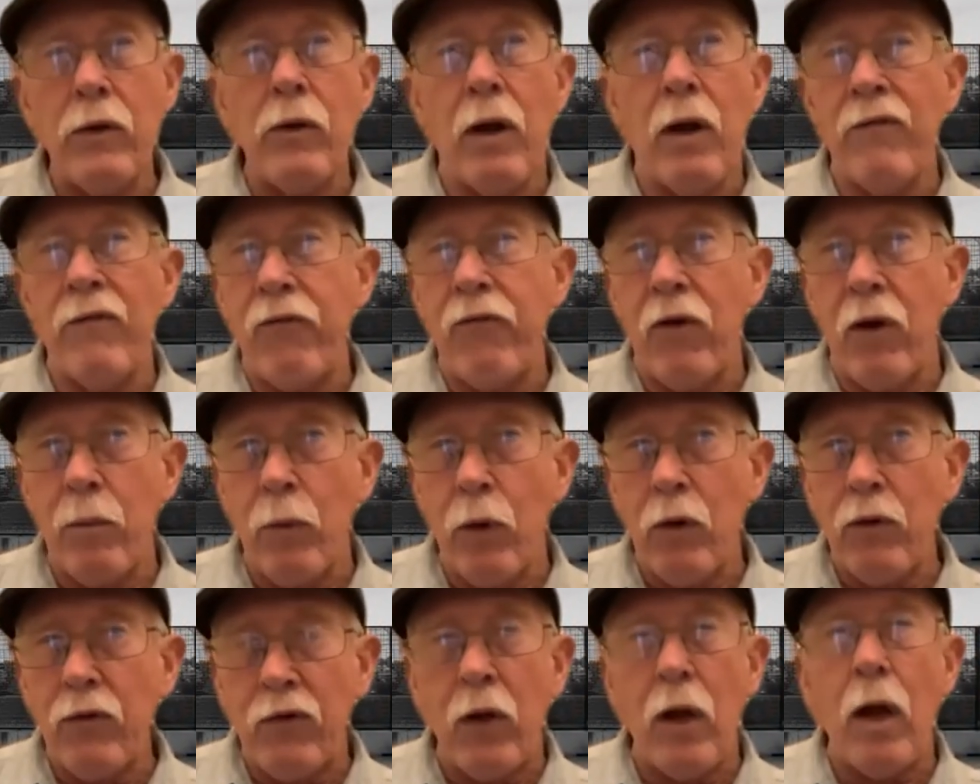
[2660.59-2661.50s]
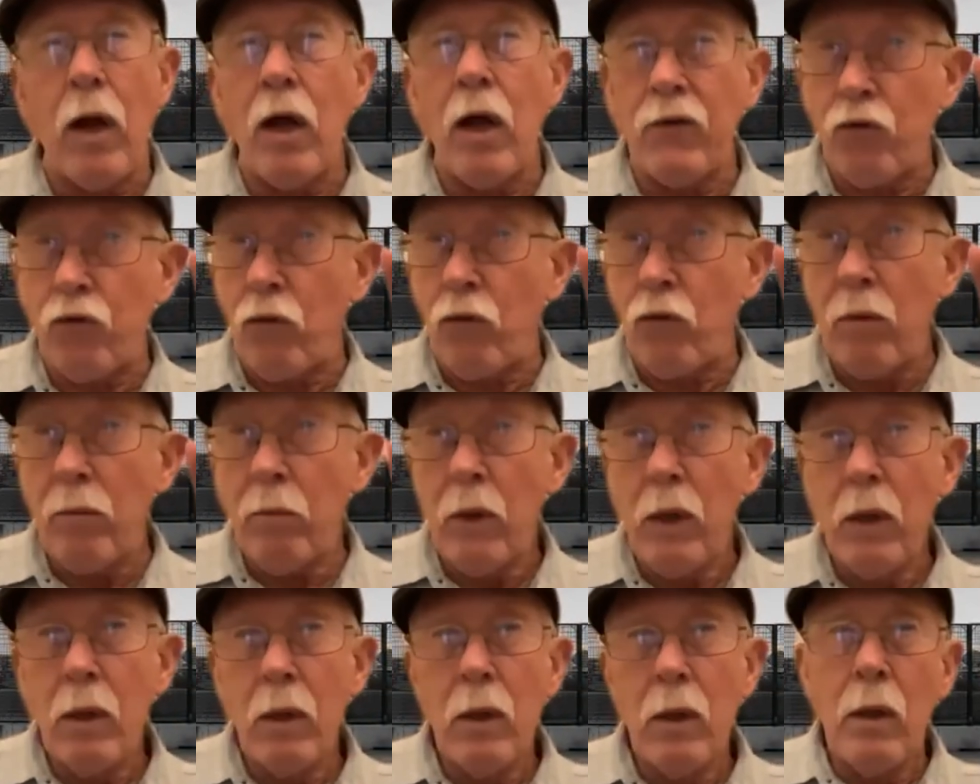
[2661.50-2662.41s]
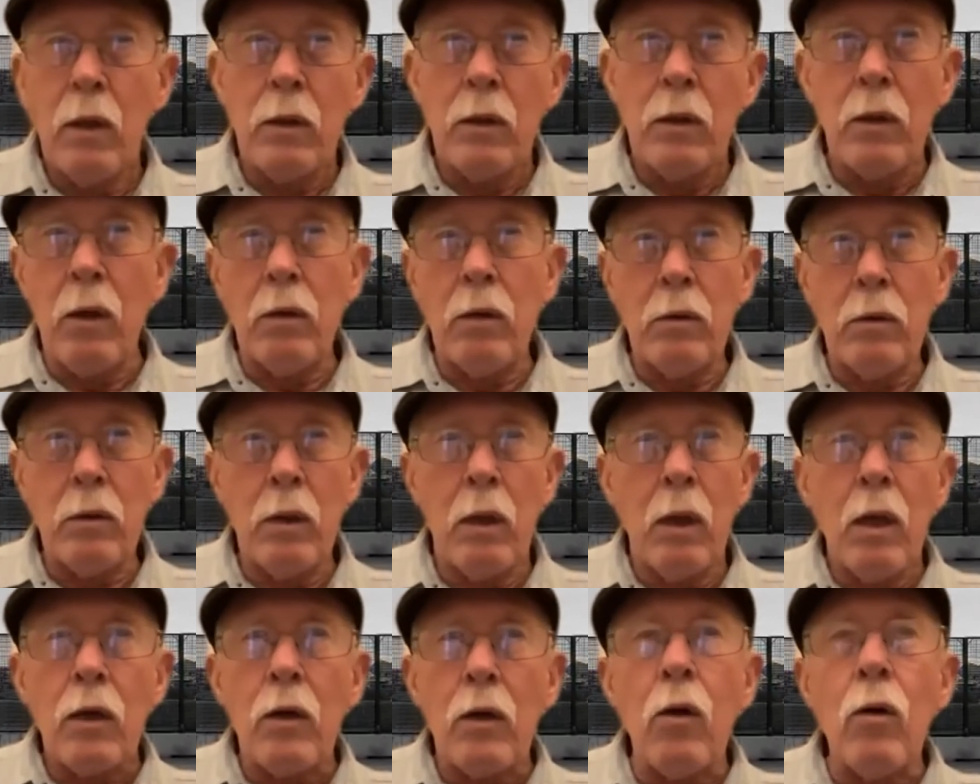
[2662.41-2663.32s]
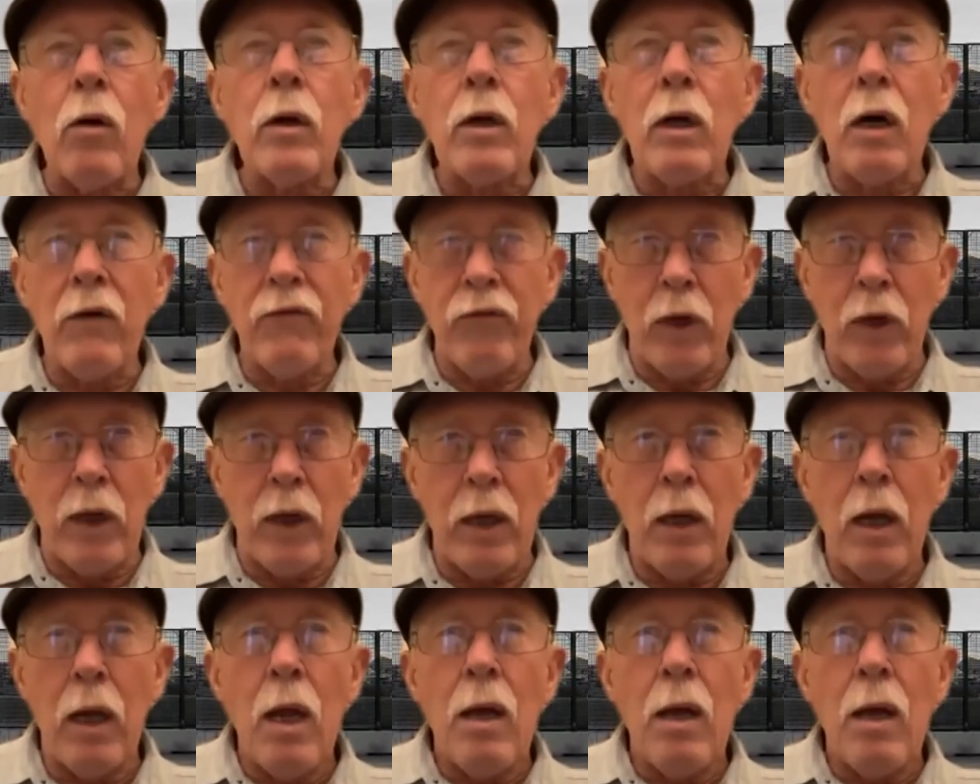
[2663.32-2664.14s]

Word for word: You know, farm workers at Ostrom, you know, go and cover it,